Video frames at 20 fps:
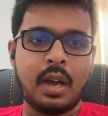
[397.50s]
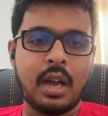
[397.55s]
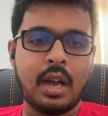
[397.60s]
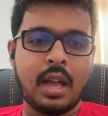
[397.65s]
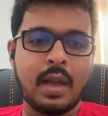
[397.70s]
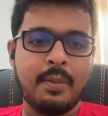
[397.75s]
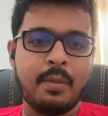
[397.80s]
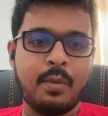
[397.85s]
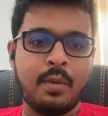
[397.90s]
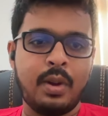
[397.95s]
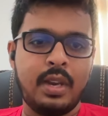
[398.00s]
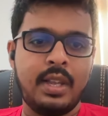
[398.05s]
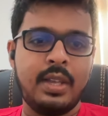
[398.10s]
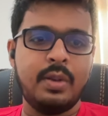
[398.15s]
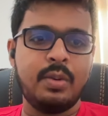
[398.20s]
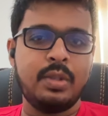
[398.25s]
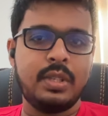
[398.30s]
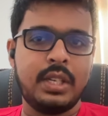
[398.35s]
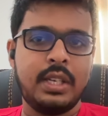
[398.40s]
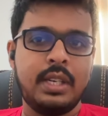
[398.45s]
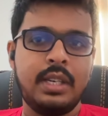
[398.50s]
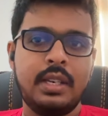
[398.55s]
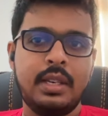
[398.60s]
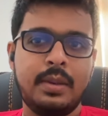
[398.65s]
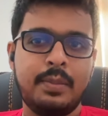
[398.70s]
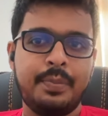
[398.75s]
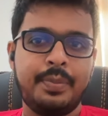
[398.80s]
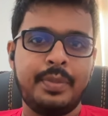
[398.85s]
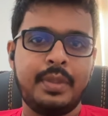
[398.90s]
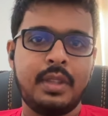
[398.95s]
I am only using
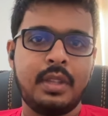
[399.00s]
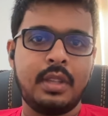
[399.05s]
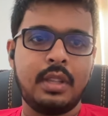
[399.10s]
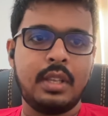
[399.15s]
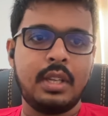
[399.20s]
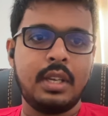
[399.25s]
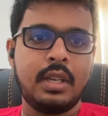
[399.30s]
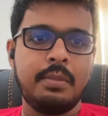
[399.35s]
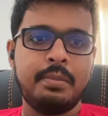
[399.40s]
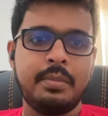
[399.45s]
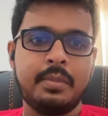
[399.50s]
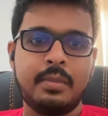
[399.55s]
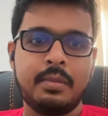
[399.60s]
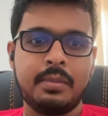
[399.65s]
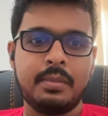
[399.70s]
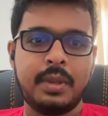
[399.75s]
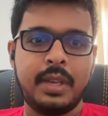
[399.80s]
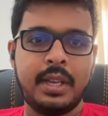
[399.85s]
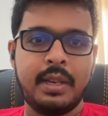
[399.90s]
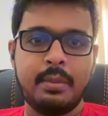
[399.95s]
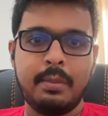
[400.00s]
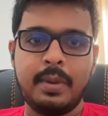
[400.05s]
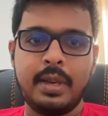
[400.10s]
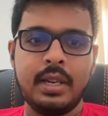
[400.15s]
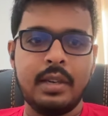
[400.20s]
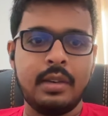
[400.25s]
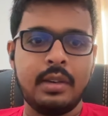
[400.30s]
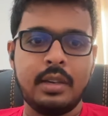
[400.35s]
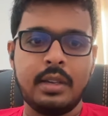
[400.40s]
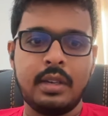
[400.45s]
the
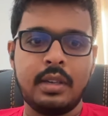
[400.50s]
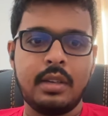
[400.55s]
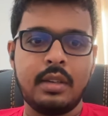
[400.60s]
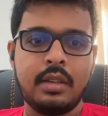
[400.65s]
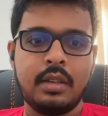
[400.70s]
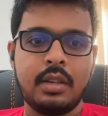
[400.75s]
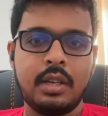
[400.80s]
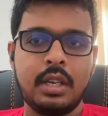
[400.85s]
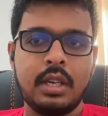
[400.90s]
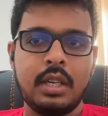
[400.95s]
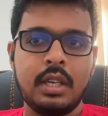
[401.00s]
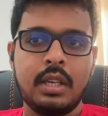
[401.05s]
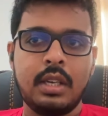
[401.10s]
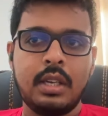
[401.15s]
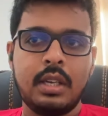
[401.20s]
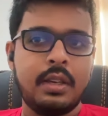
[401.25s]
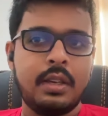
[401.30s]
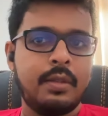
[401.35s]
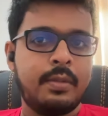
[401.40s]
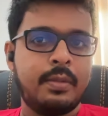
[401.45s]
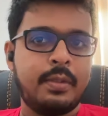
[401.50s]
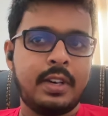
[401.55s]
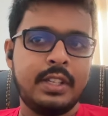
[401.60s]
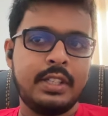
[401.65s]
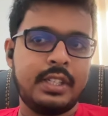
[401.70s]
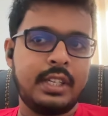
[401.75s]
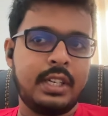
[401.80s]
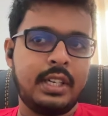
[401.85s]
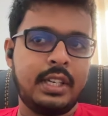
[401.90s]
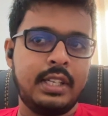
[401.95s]
inbuilt
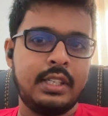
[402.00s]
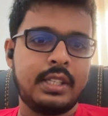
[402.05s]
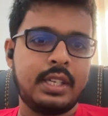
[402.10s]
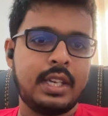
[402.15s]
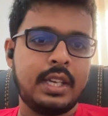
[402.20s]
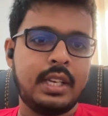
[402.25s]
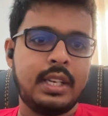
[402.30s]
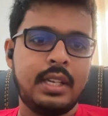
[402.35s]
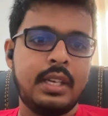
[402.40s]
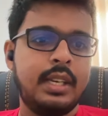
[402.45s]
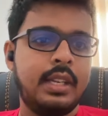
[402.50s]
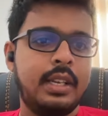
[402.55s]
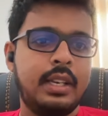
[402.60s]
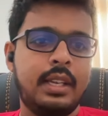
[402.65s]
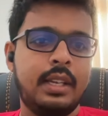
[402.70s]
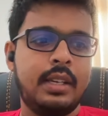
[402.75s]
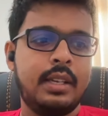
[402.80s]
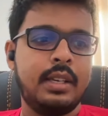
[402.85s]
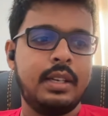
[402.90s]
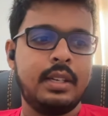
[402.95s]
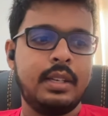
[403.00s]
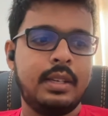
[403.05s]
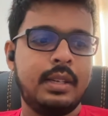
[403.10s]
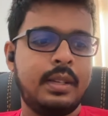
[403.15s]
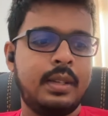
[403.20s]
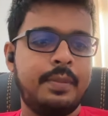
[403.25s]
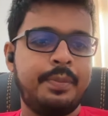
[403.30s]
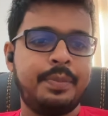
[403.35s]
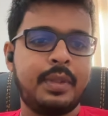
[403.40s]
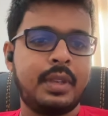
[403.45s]
functionalities, right?
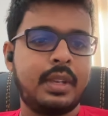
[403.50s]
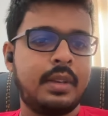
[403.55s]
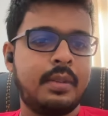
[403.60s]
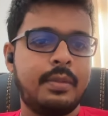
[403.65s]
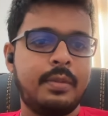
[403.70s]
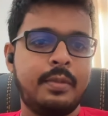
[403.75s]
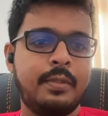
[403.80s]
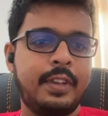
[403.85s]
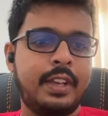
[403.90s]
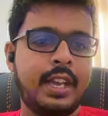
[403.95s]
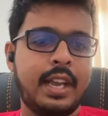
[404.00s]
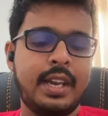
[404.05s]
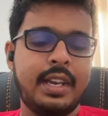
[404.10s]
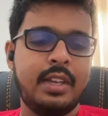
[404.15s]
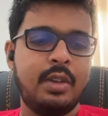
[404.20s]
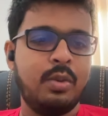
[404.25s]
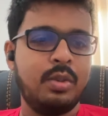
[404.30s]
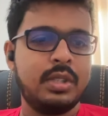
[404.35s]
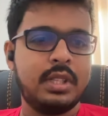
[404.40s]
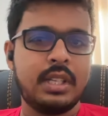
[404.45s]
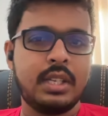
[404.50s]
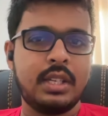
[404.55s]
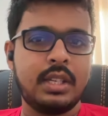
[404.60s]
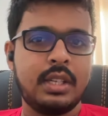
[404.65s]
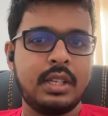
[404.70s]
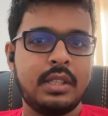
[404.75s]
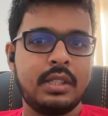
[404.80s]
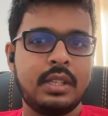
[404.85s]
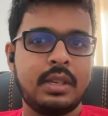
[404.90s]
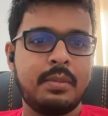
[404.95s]
We can use
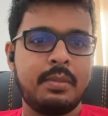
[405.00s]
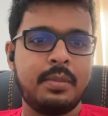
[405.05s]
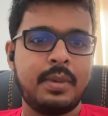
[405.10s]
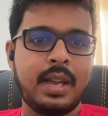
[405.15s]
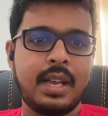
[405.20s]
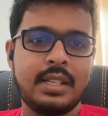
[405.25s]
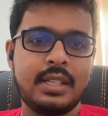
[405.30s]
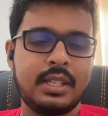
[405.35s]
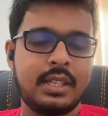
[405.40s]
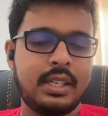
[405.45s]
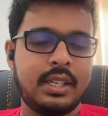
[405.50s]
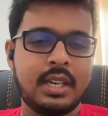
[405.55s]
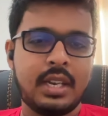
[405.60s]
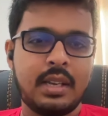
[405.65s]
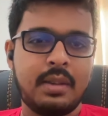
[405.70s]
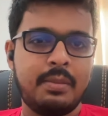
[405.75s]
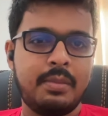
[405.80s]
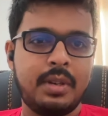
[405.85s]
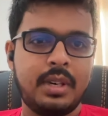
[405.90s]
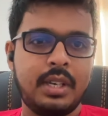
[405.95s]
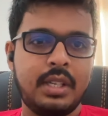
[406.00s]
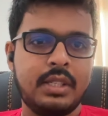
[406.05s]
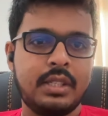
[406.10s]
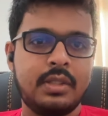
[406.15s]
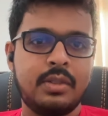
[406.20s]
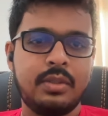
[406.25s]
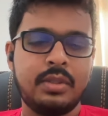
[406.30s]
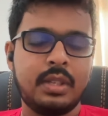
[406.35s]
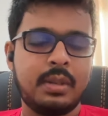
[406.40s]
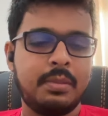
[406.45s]
some asset libraries
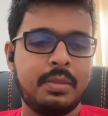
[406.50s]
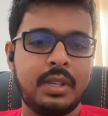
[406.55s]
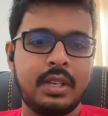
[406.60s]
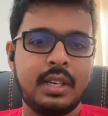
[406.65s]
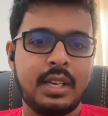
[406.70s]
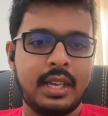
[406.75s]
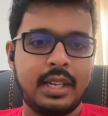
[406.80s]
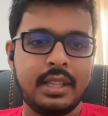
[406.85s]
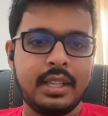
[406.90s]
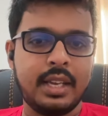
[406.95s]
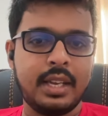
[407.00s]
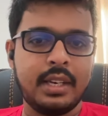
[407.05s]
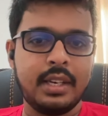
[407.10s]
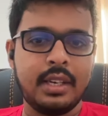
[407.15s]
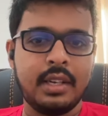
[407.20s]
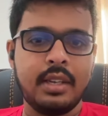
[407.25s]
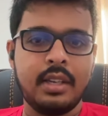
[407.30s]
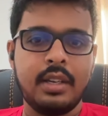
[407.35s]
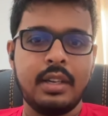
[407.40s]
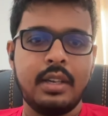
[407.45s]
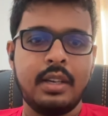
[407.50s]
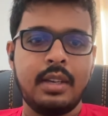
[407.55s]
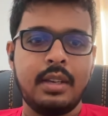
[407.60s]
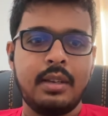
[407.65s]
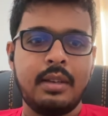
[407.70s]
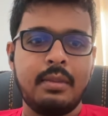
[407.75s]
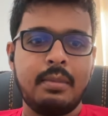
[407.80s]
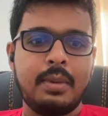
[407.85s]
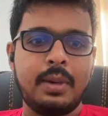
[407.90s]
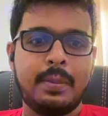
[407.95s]
or something like that,
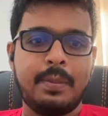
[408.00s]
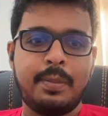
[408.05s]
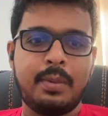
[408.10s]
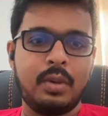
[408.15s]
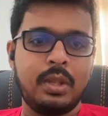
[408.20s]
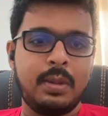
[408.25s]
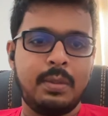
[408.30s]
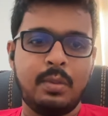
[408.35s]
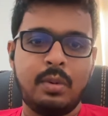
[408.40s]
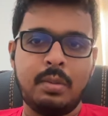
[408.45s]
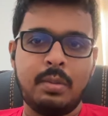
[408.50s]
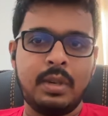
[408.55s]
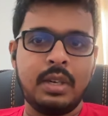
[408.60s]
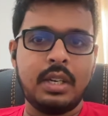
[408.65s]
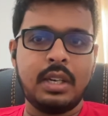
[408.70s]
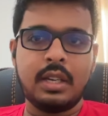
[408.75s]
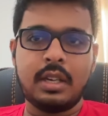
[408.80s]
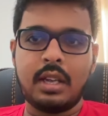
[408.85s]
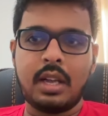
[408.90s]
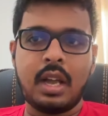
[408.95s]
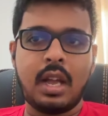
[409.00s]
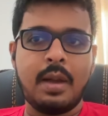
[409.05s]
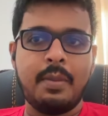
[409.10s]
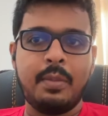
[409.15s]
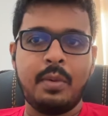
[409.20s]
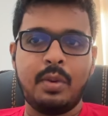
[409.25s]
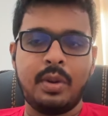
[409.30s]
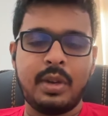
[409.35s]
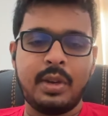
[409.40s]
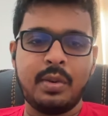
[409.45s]
but for the moment I am
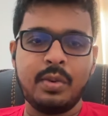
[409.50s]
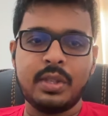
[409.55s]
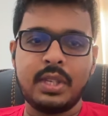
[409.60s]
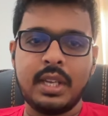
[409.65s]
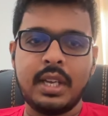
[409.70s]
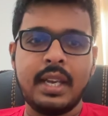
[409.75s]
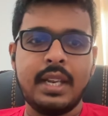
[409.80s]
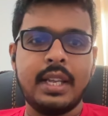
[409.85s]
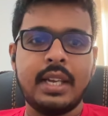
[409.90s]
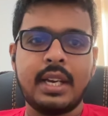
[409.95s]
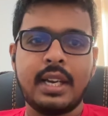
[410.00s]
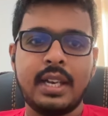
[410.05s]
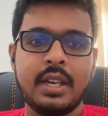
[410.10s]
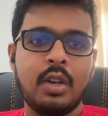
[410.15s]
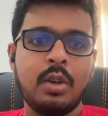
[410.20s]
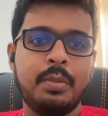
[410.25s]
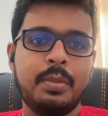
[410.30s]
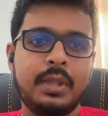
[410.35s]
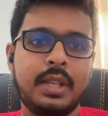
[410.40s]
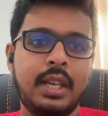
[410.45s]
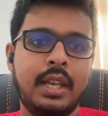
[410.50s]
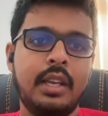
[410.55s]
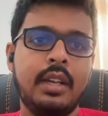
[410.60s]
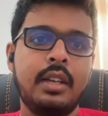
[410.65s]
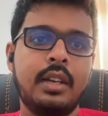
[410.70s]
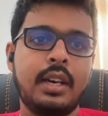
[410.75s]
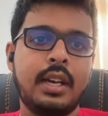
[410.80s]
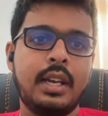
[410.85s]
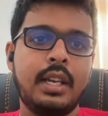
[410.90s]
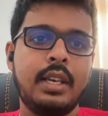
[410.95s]
not using any kind of thing,
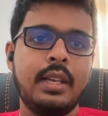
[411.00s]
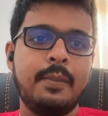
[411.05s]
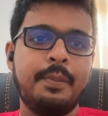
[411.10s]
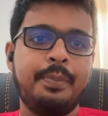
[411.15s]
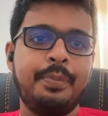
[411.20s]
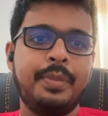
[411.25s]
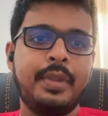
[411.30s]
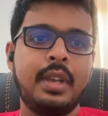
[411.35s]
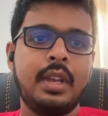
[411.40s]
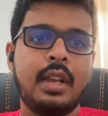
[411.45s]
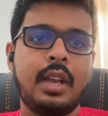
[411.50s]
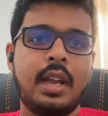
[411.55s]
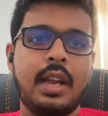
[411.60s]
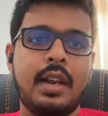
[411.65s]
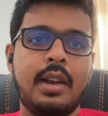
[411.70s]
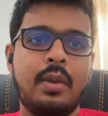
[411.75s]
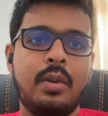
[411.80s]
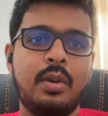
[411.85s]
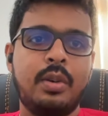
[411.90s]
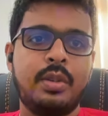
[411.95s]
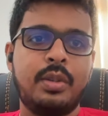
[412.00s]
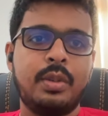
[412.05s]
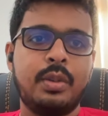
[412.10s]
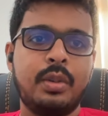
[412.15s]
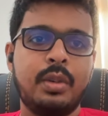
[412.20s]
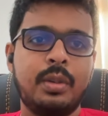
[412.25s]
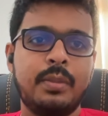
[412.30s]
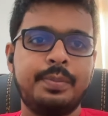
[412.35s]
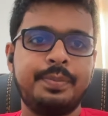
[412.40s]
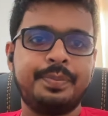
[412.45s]
right? And
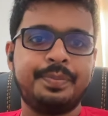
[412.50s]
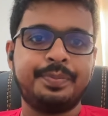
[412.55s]
also